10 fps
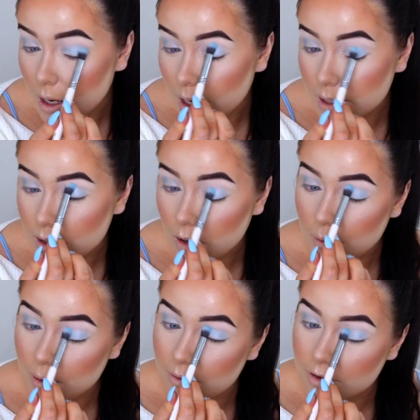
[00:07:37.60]
It's got
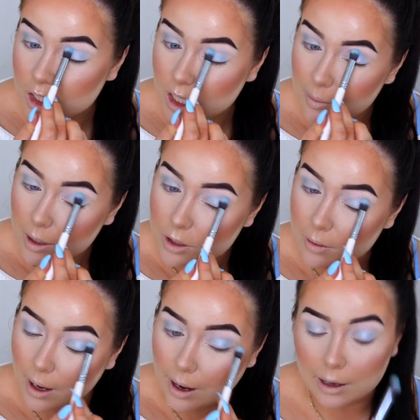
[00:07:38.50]
a bit of a shimmer
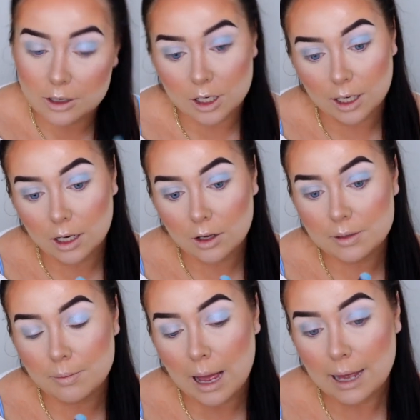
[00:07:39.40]
to it, actually. It
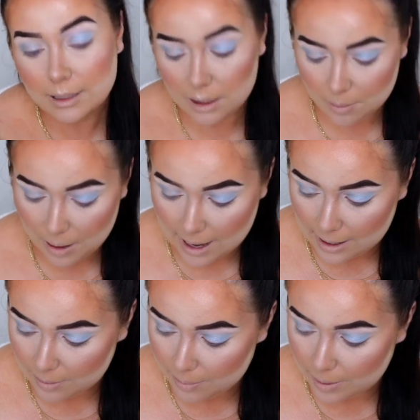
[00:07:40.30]
looks matte in the
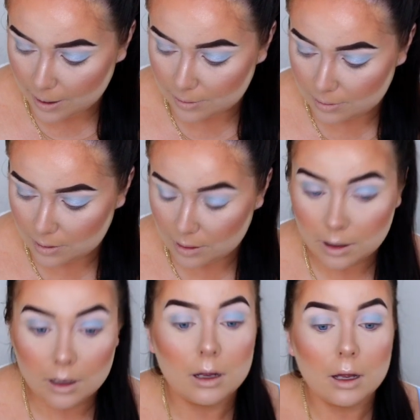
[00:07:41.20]
palette, but
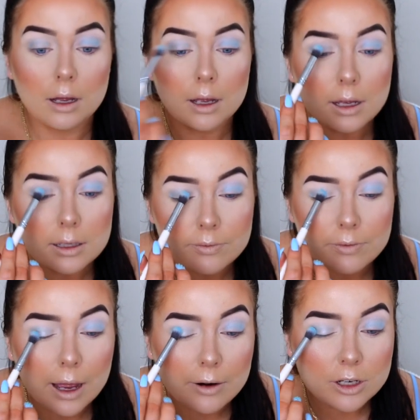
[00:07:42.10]
it's
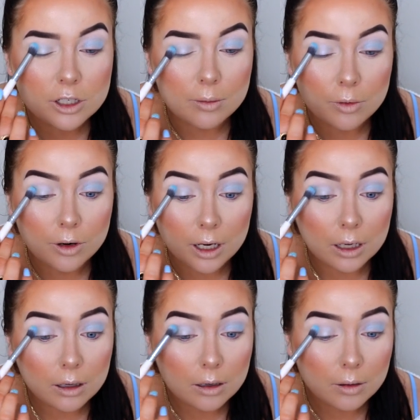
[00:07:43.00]
very
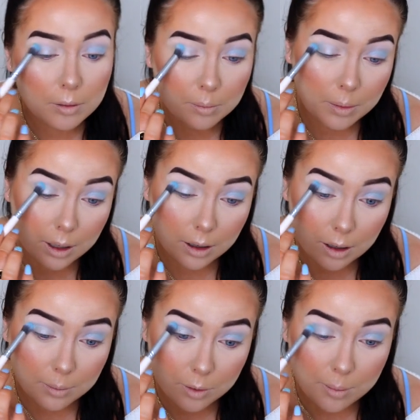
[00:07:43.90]
shimmery. But
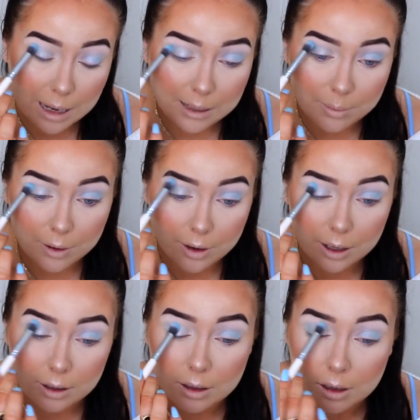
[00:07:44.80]
I'm not mad about
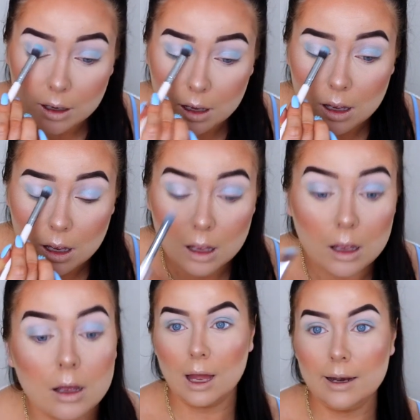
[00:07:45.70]
it.
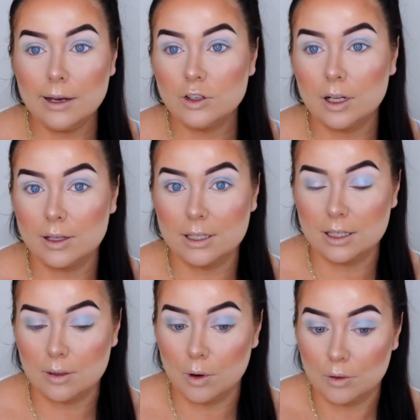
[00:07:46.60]
And literally, this
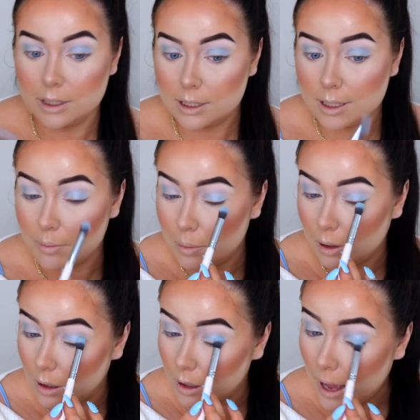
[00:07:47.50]
is the most
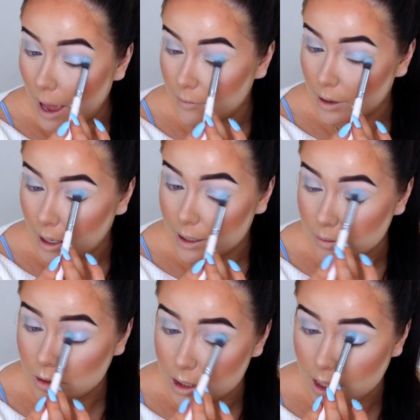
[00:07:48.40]
simple look ever, guys.
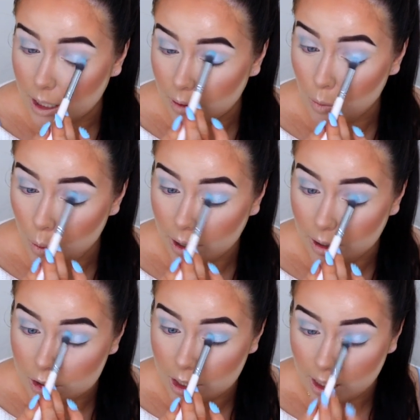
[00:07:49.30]
I'm just taking
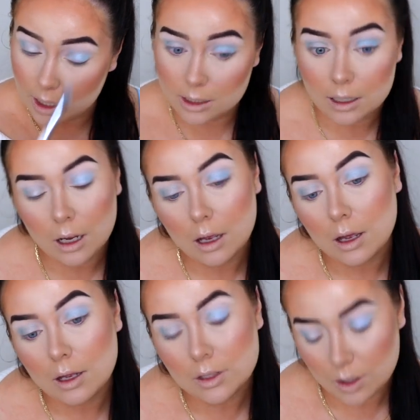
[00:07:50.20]
one shade.
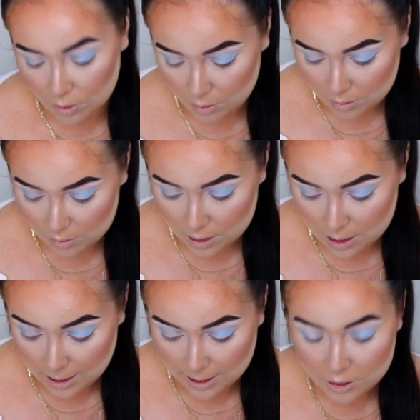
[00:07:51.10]
So,
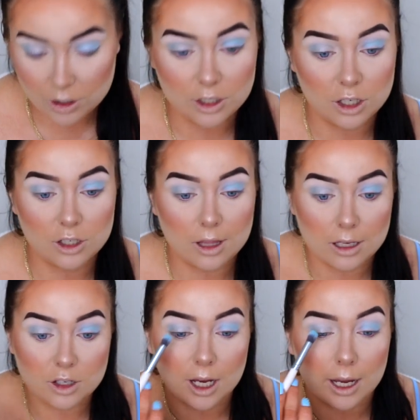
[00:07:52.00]
literally just
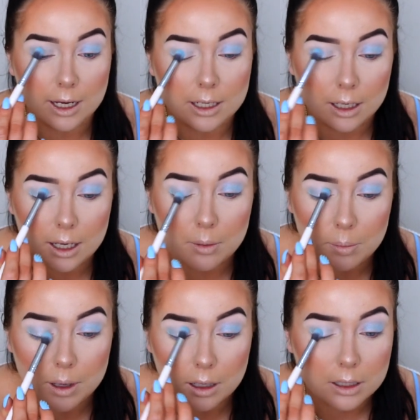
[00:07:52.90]
this shade and
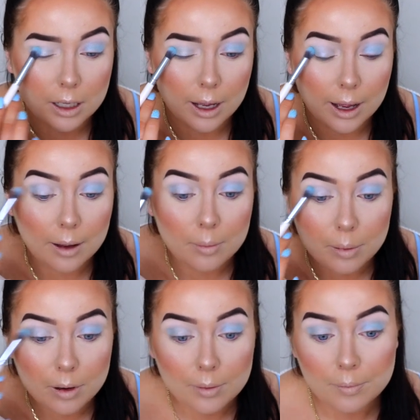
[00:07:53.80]
keep building it up.
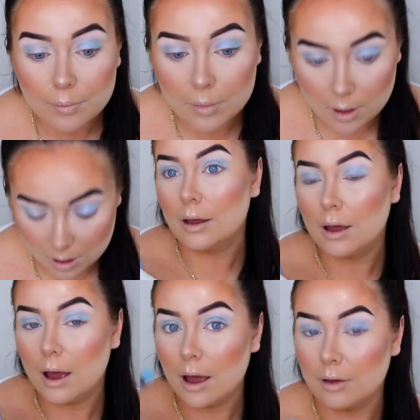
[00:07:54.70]

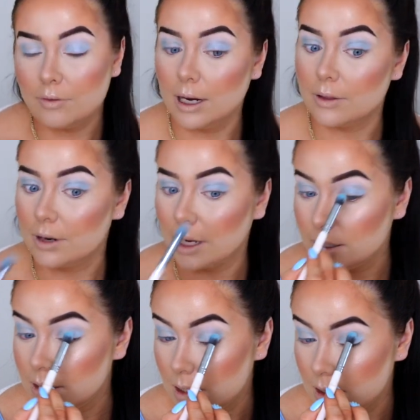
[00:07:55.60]
I feel like the
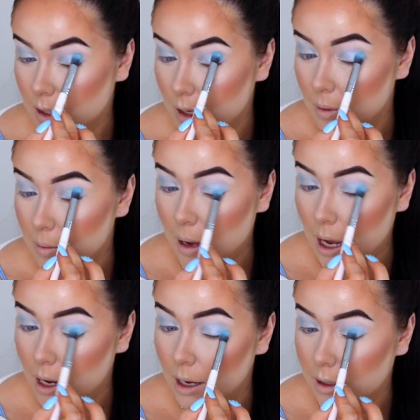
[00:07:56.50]
90s are coming
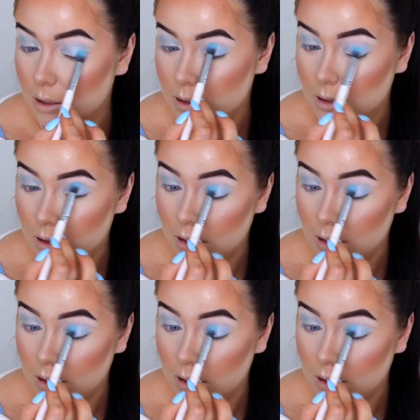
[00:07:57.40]
back, guys.